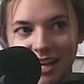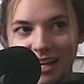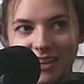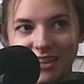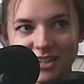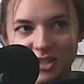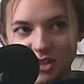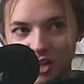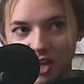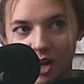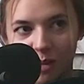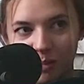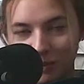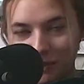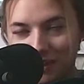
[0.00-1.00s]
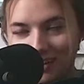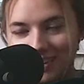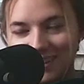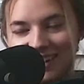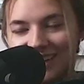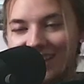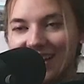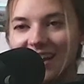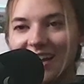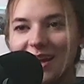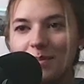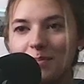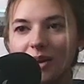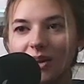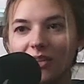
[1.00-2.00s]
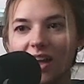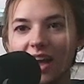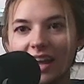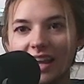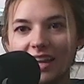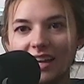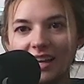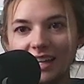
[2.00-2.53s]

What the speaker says: again, this is not helping me, but, like,